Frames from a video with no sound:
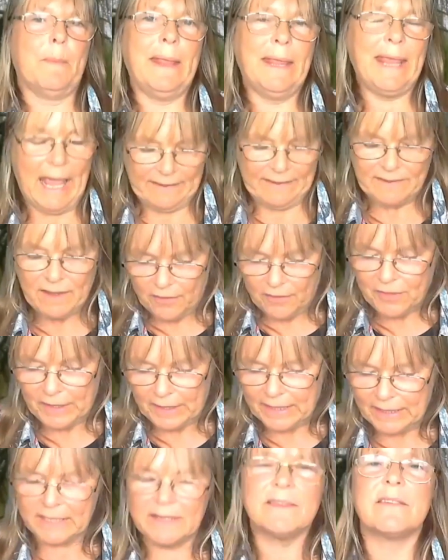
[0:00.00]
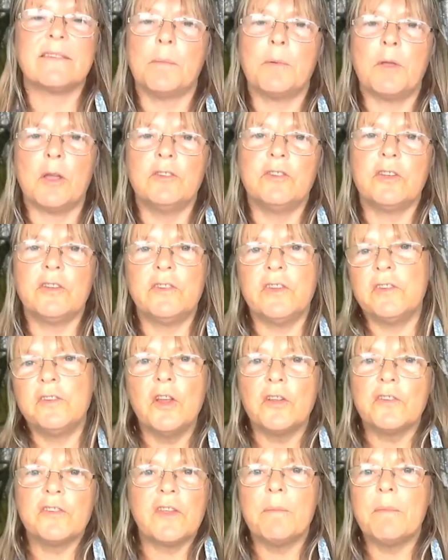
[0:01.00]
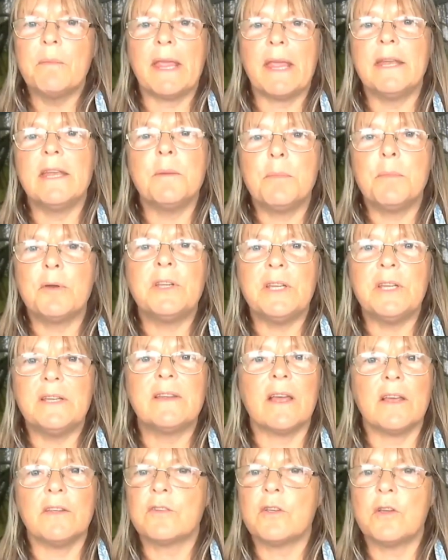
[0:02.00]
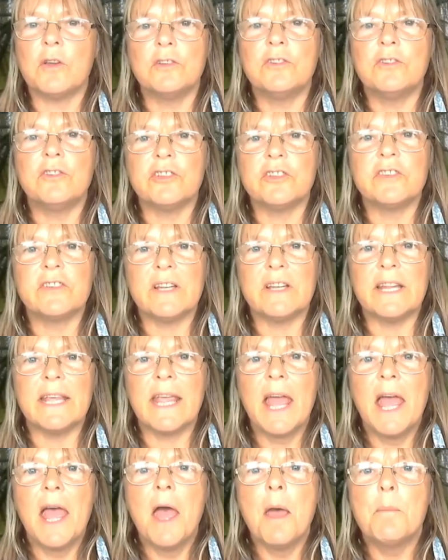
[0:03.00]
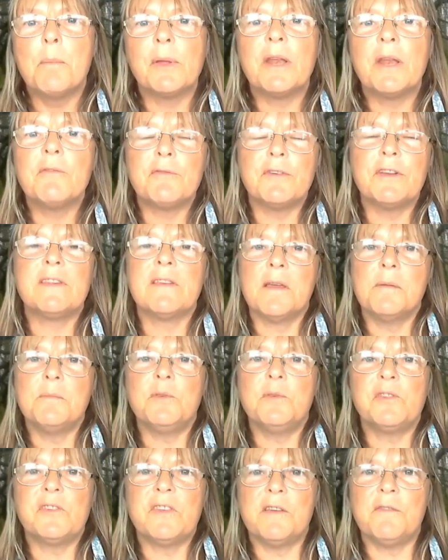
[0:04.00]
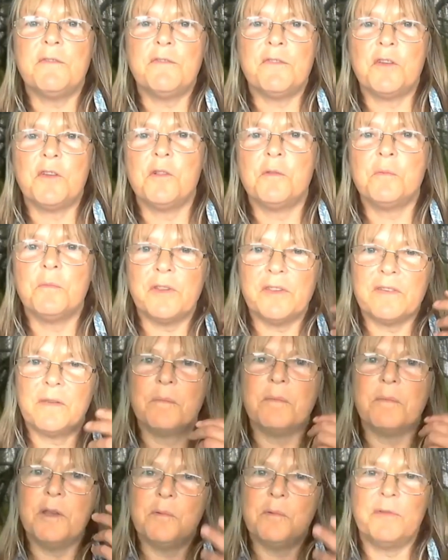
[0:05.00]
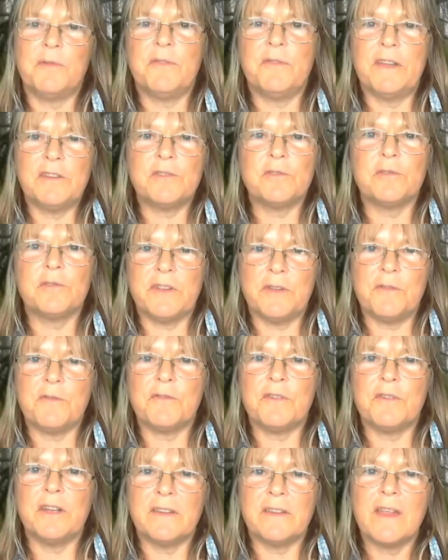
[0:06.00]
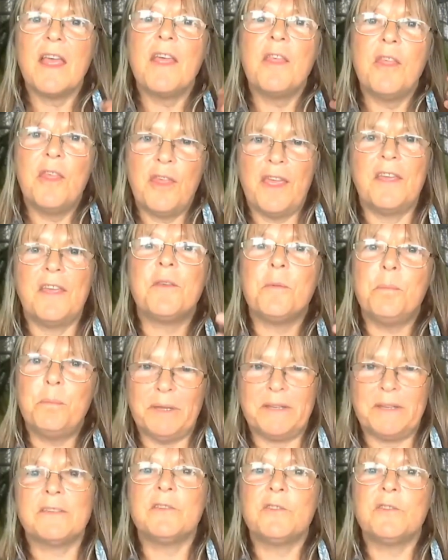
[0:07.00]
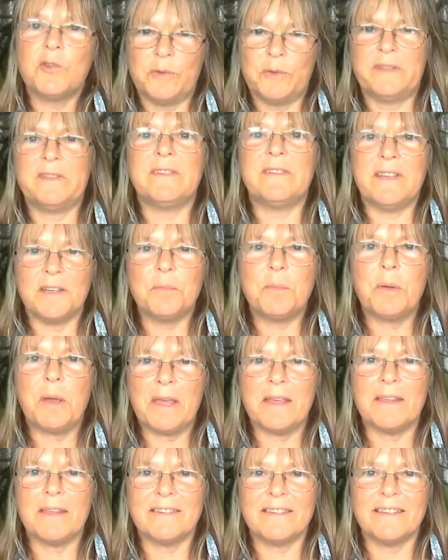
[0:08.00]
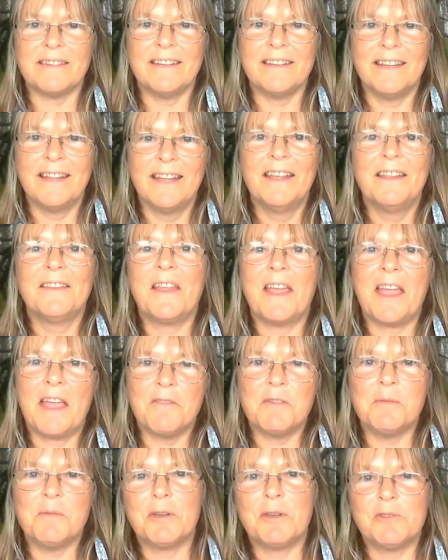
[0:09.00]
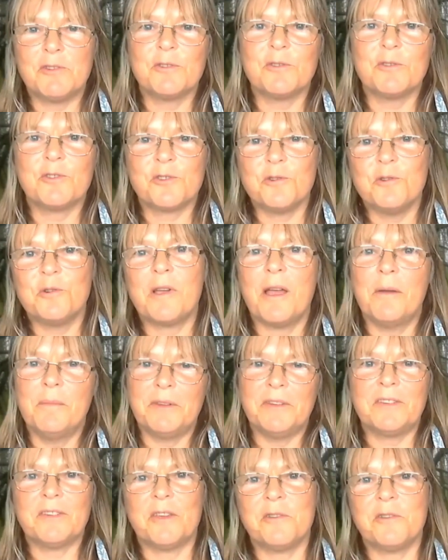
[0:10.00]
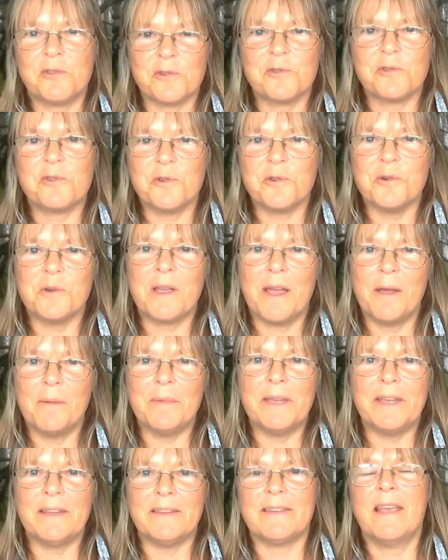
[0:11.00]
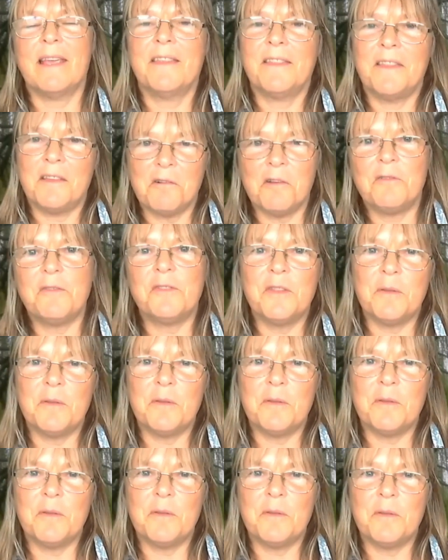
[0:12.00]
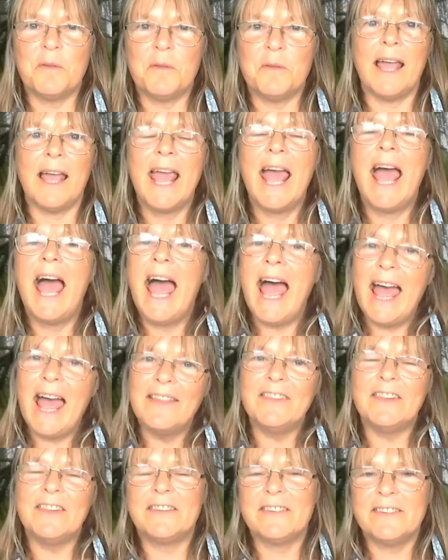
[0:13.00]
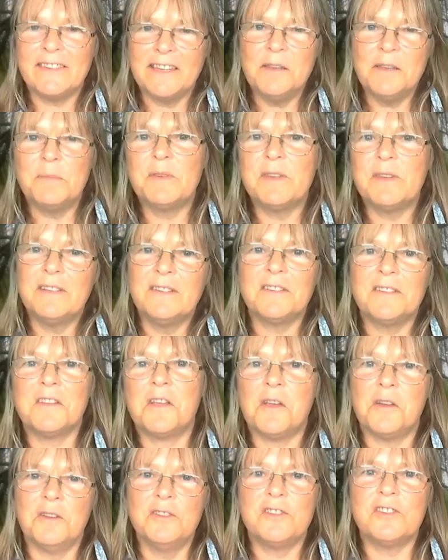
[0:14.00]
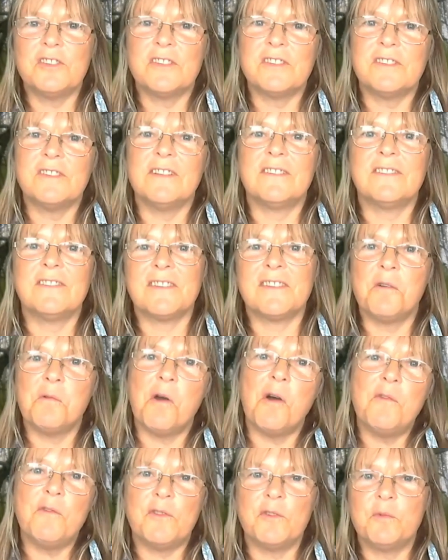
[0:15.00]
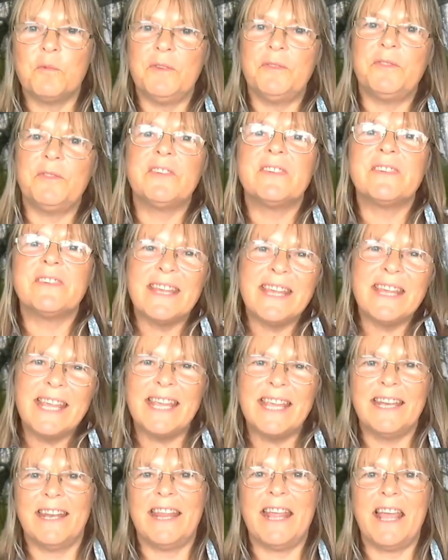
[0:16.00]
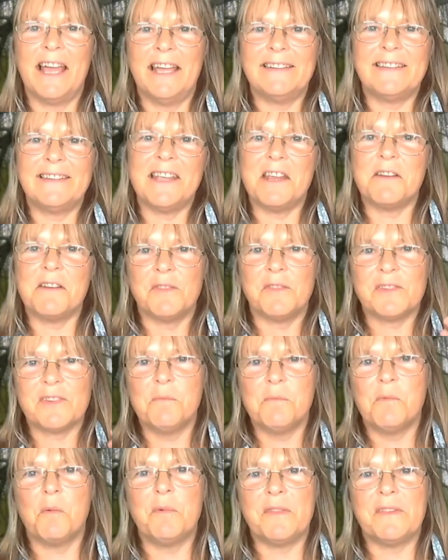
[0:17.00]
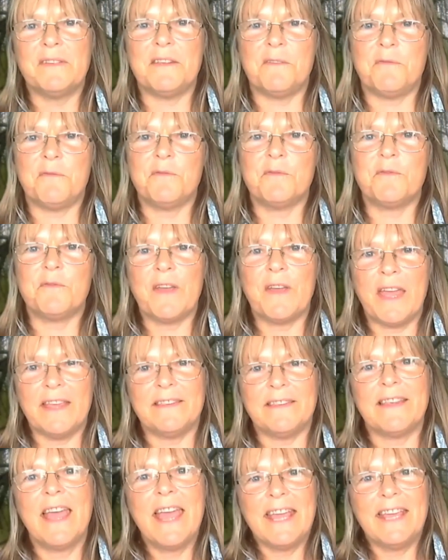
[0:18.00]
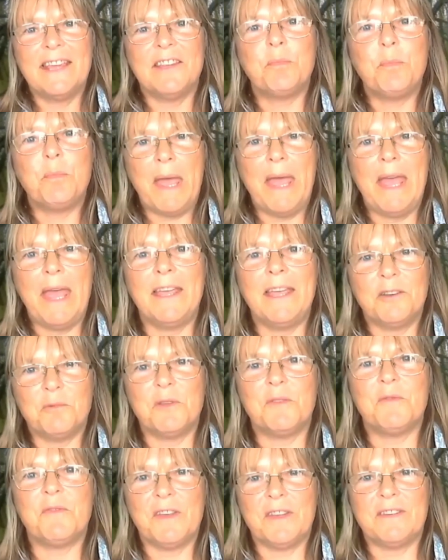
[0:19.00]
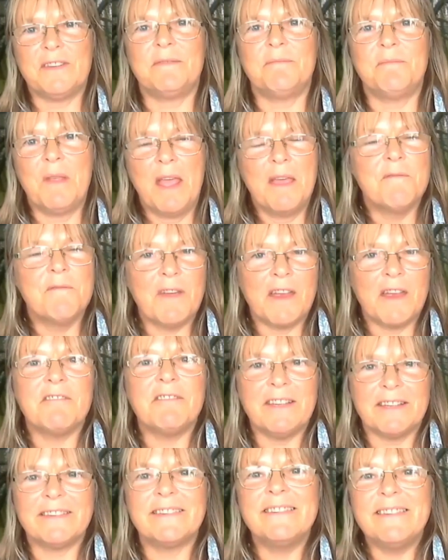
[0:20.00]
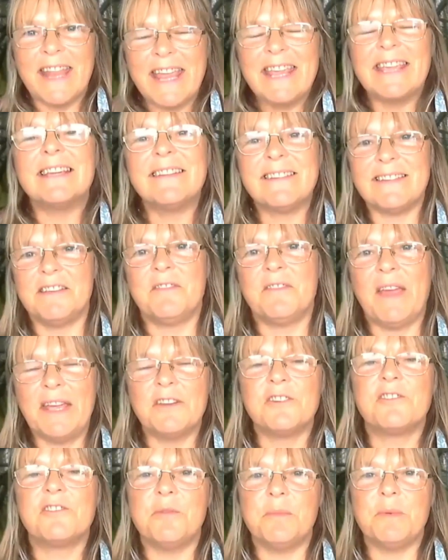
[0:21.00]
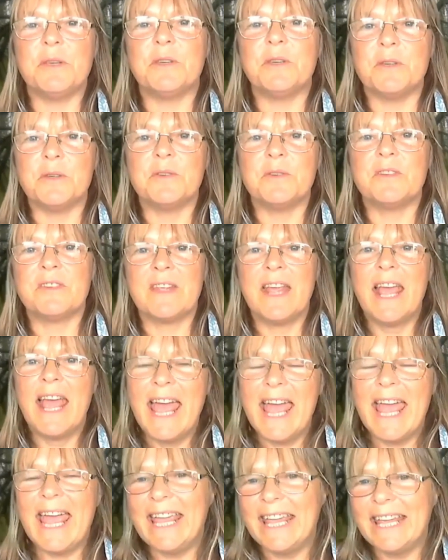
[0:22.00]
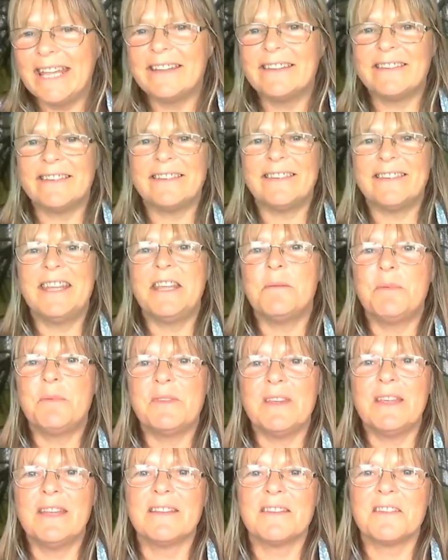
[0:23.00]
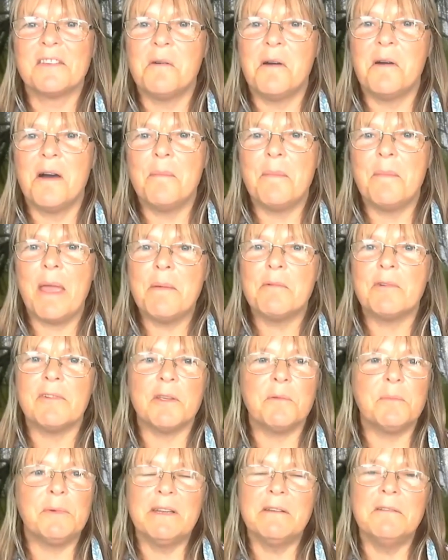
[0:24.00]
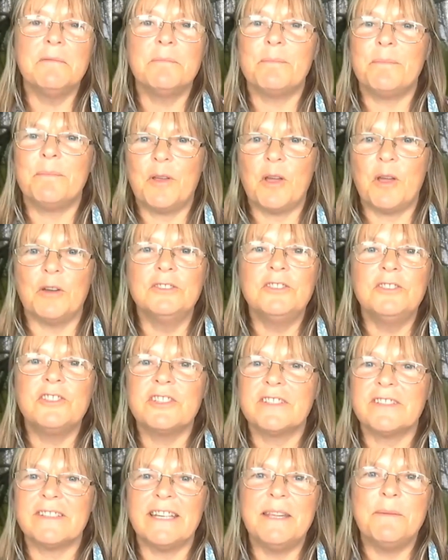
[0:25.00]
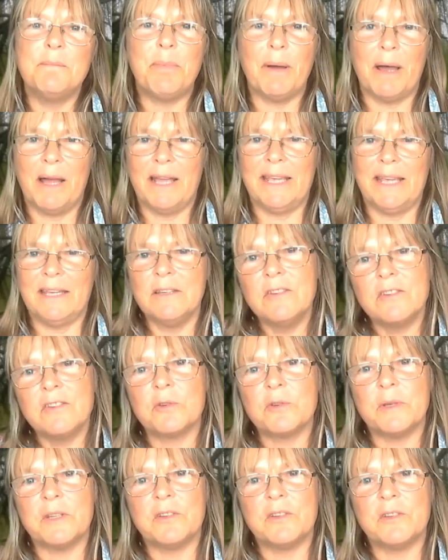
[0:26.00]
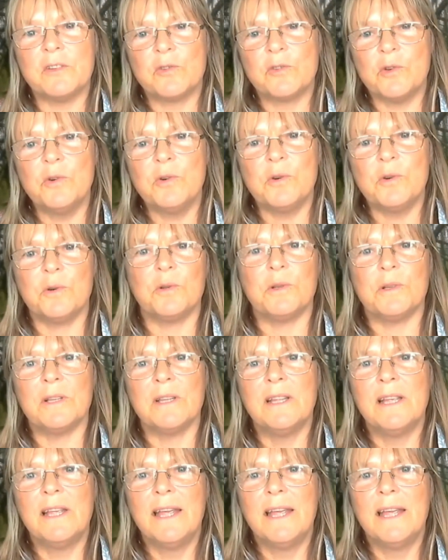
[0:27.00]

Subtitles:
yes, I think it is subconscious. It's not something anybody does consciously, but every time you see a film with somebody with facial difference, they're the bitter, twisted person. They have emotional shortcomings, social shortcomings. They're often the bad guy. And it seeps into the consciousness. So often we've seen the idea of someone with a different face is paired with various negative attributes. It seeps into our memory. We don't consciously buy into it at all,